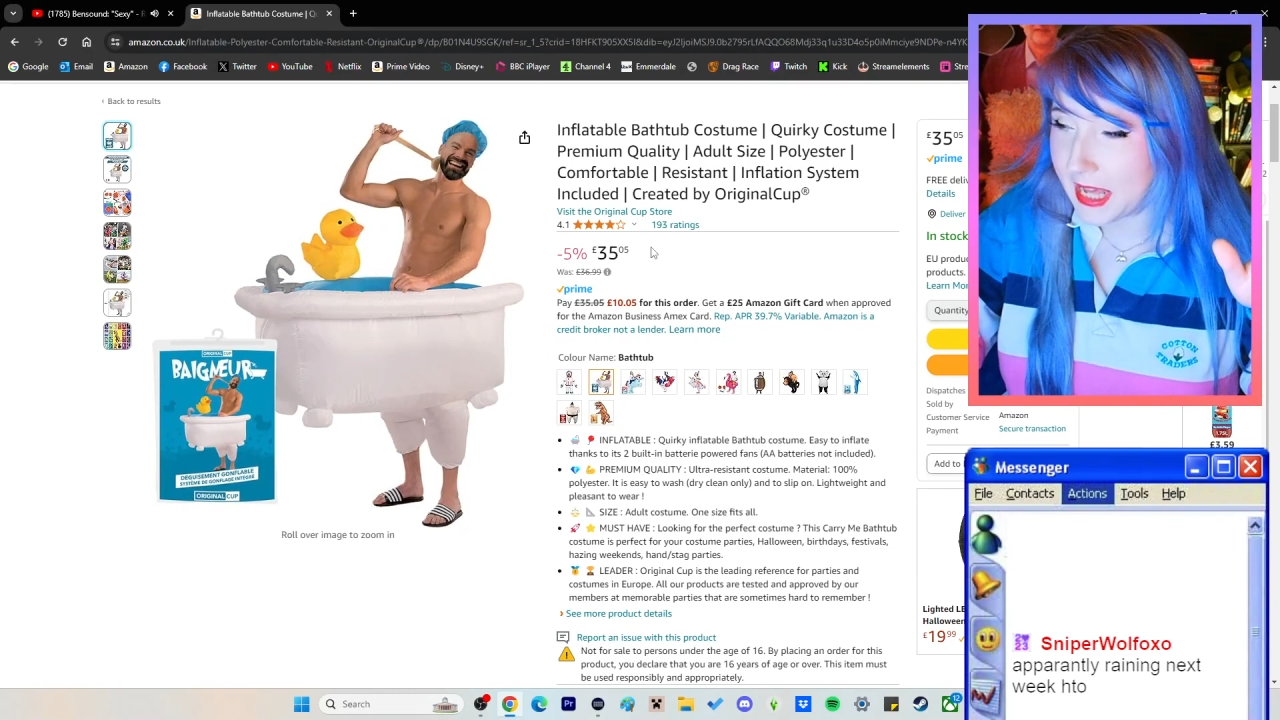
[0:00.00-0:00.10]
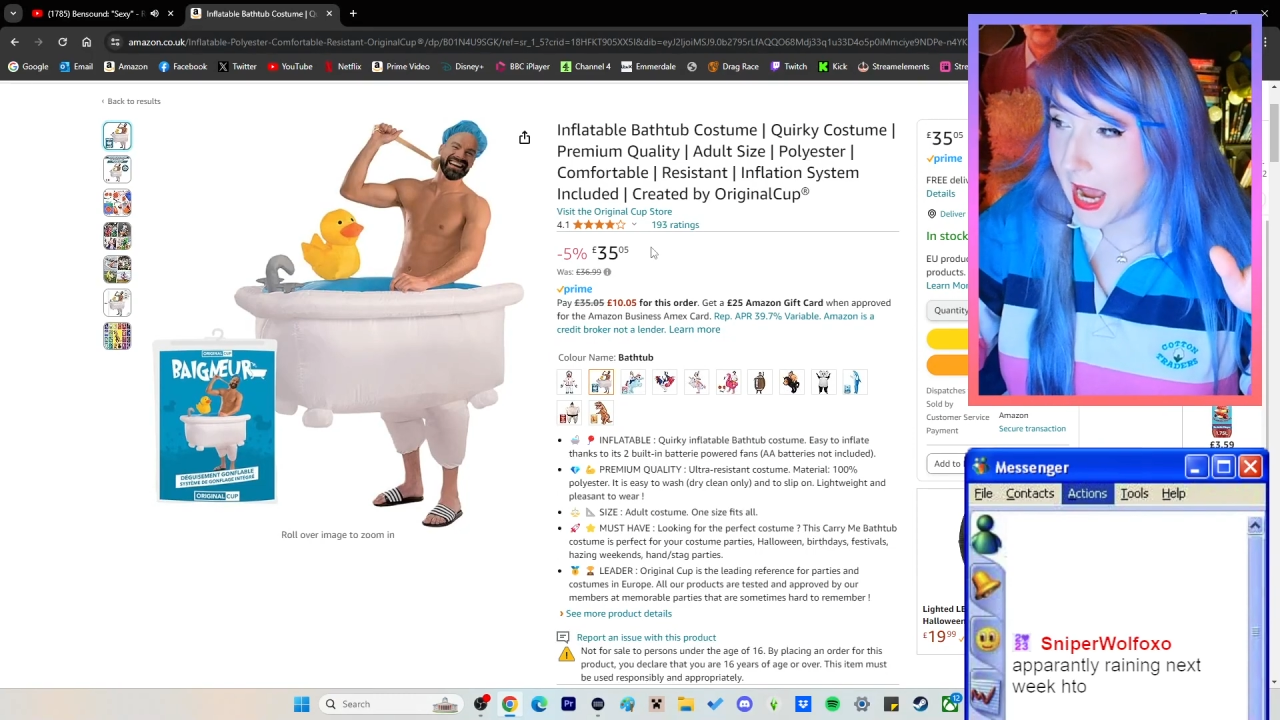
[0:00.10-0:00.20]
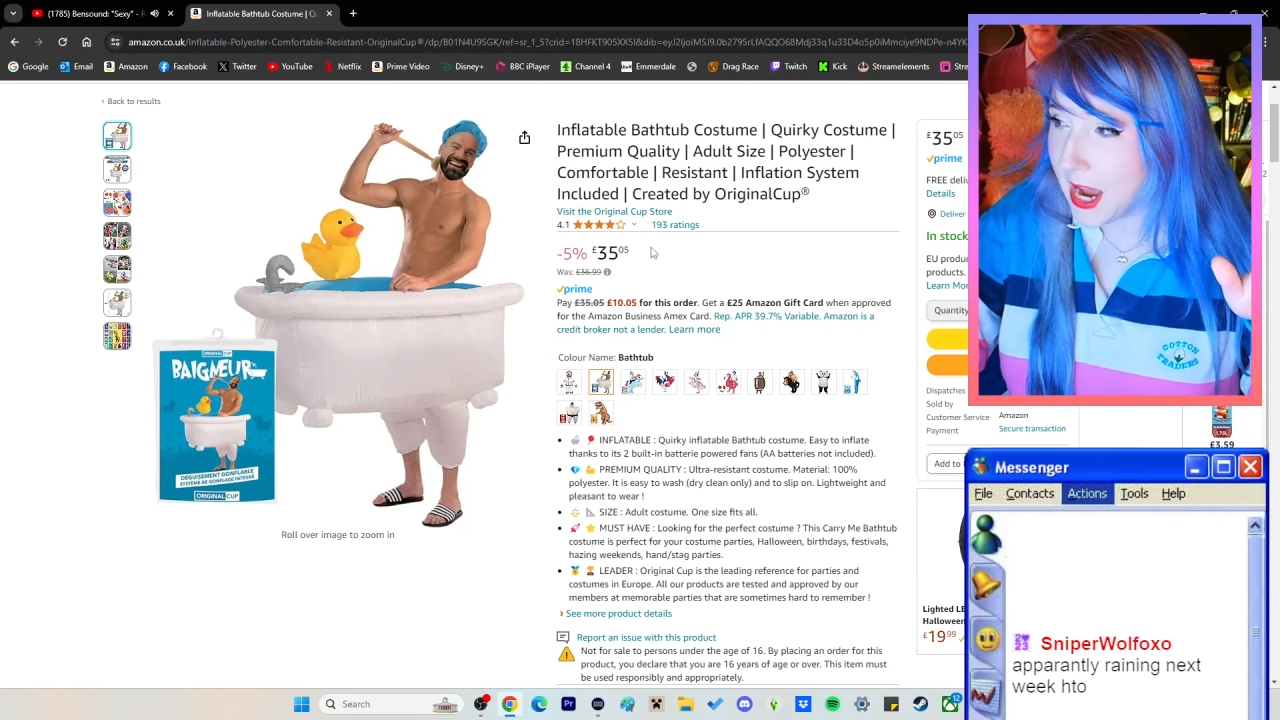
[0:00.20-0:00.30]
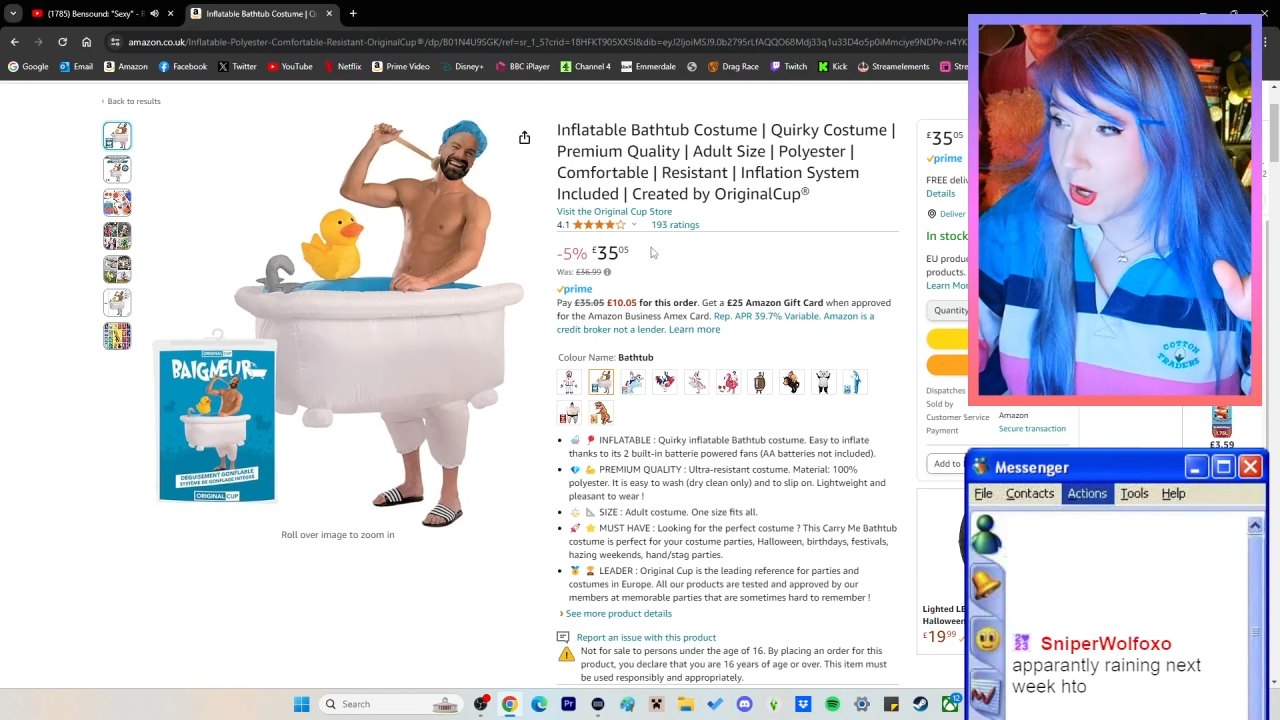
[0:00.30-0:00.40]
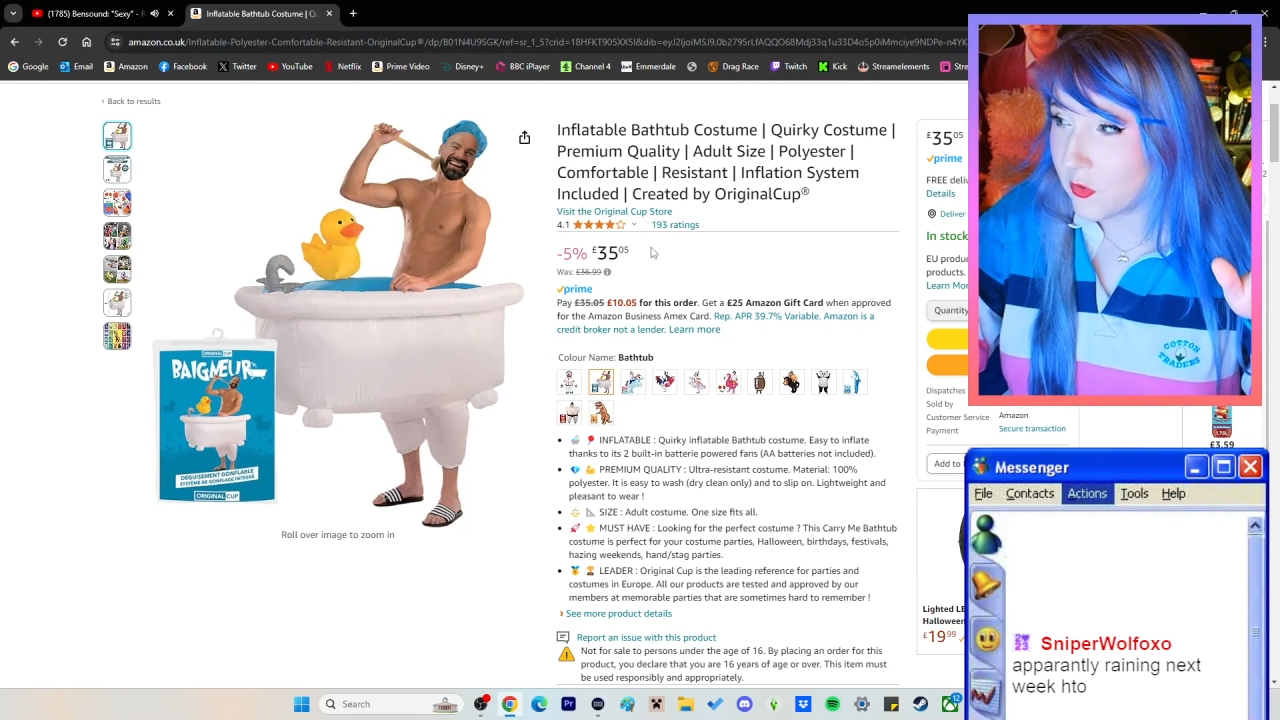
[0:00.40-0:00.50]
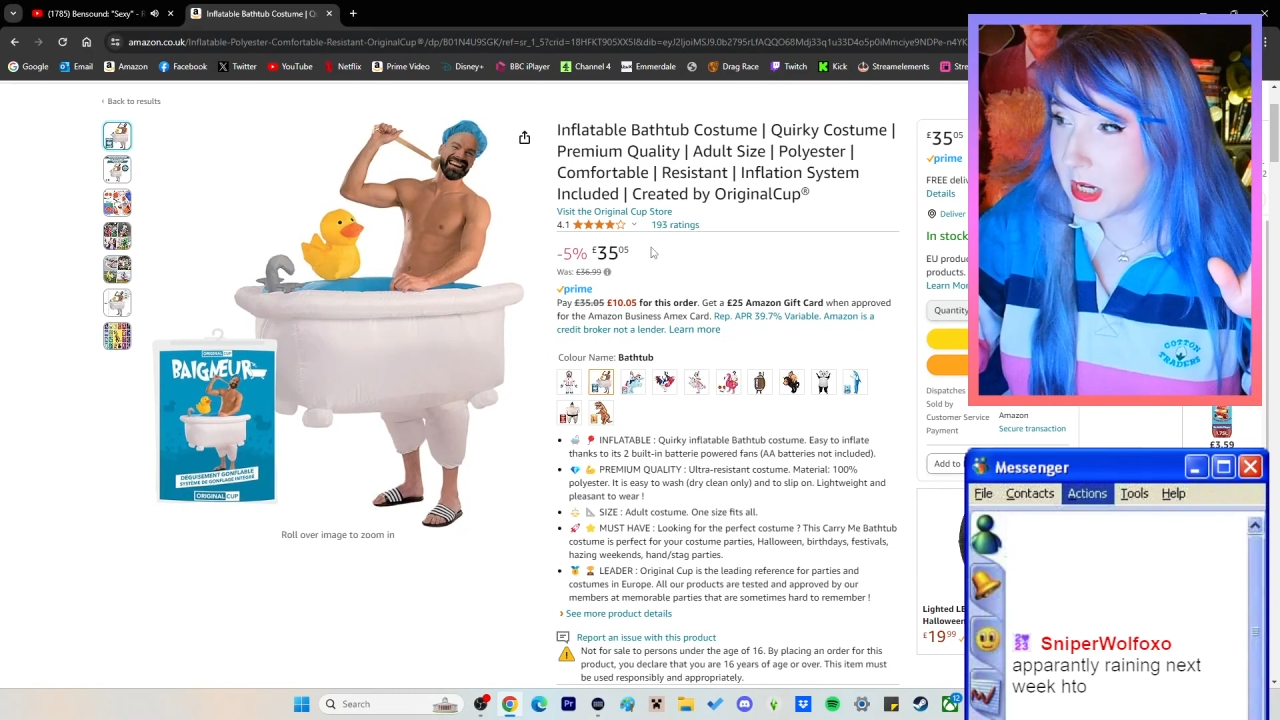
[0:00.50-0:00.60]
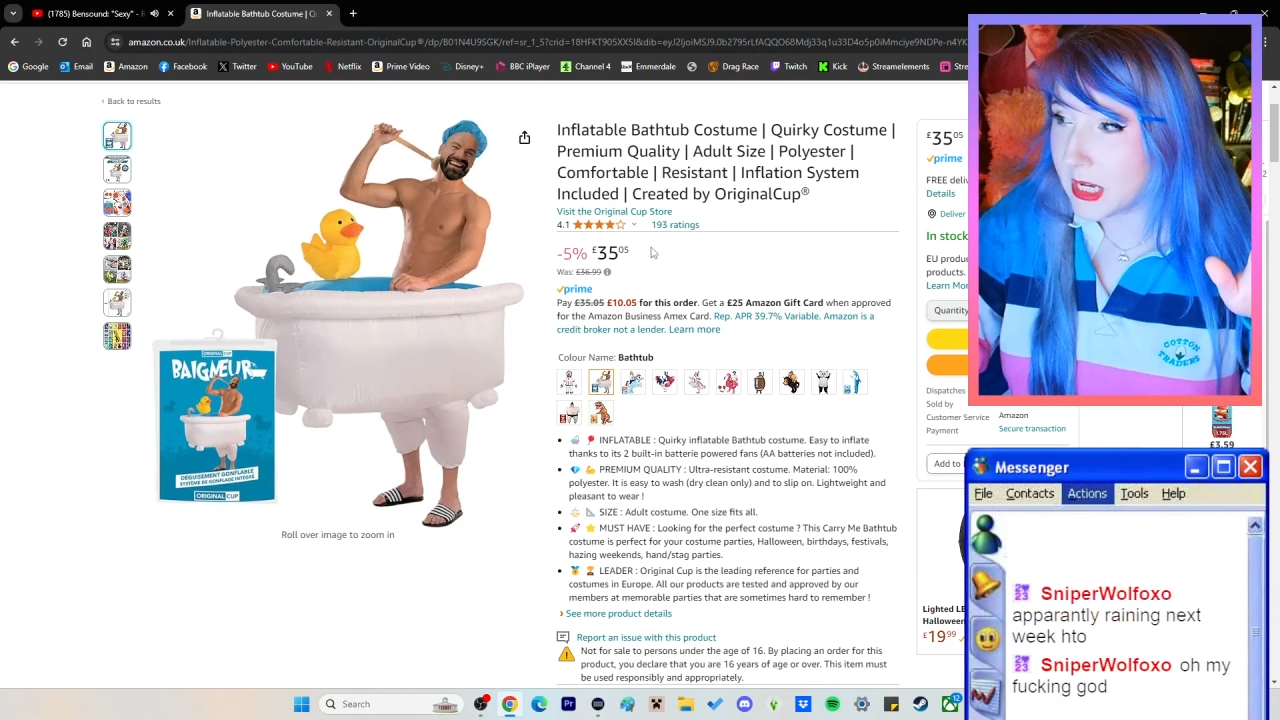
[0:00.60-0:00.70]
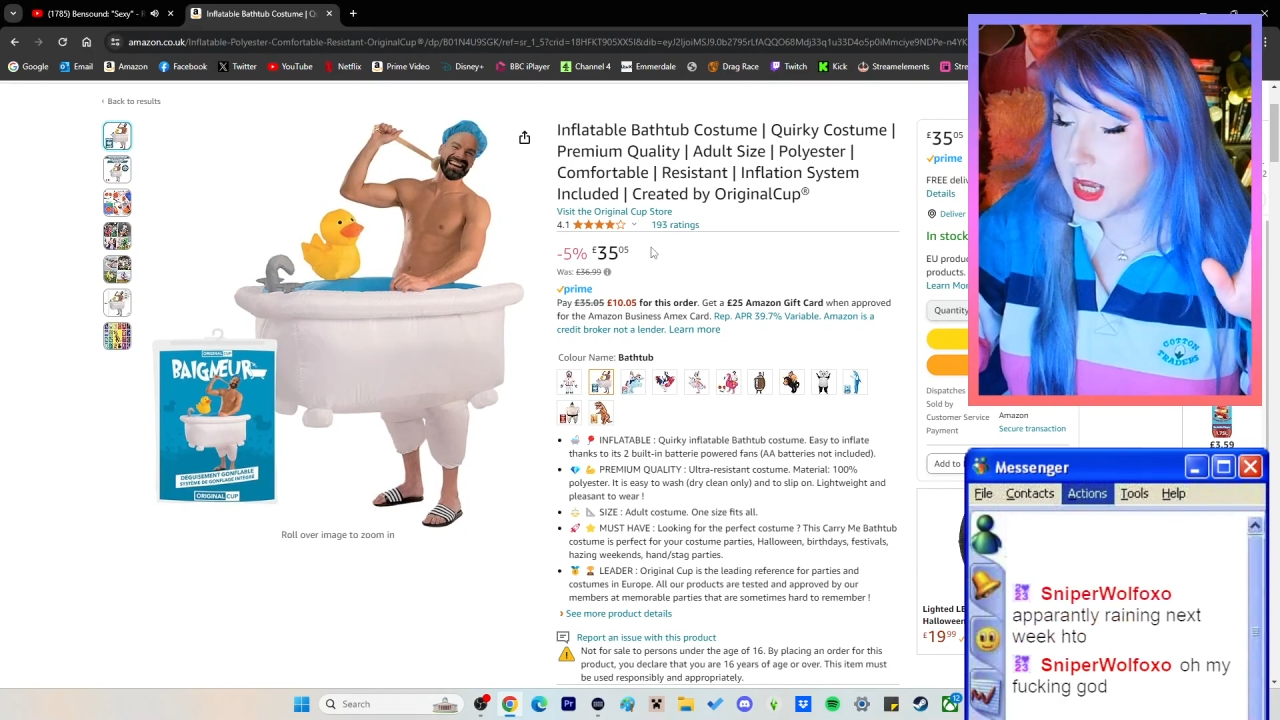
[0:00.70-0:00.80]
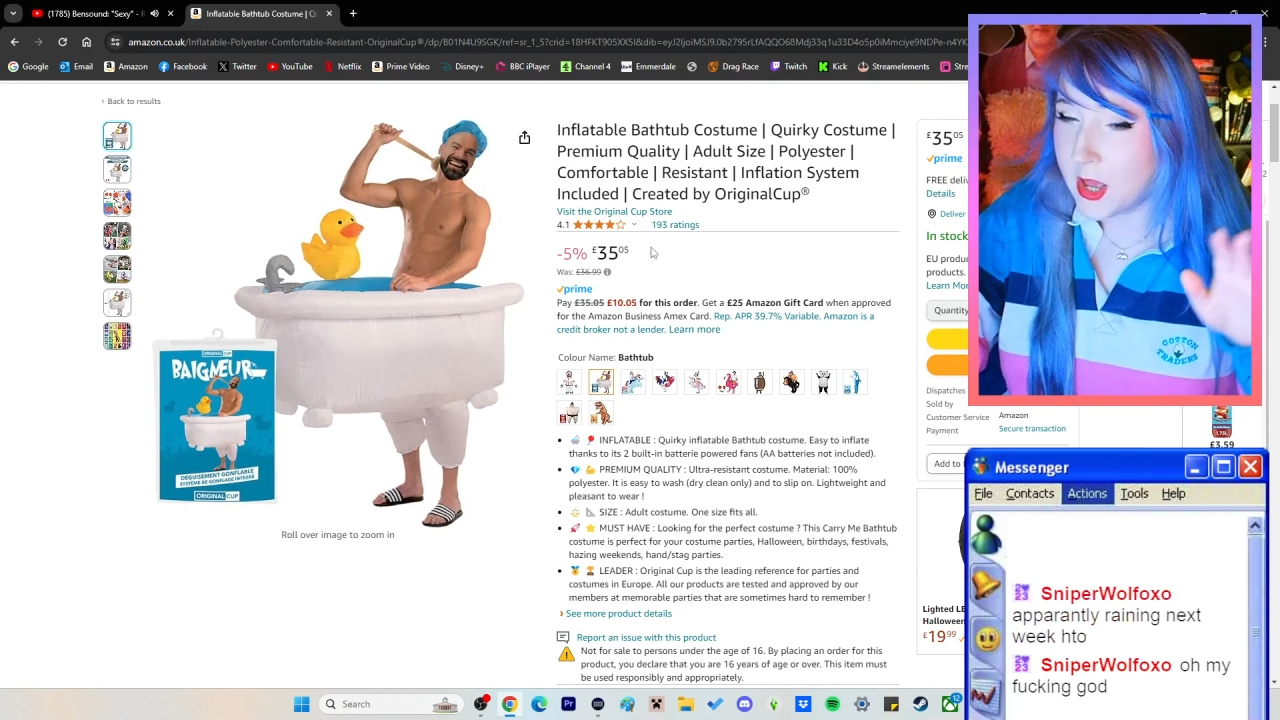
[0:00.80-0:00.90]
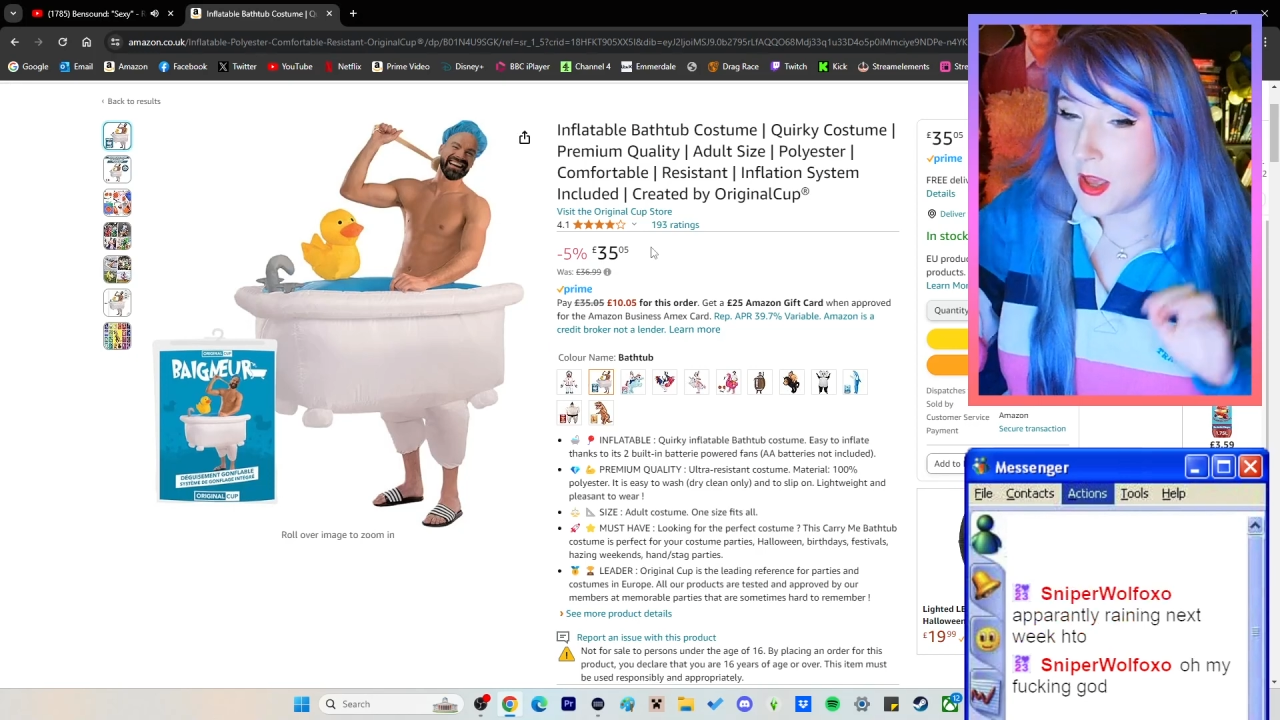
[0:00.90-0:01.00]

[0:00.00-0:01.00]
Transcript: category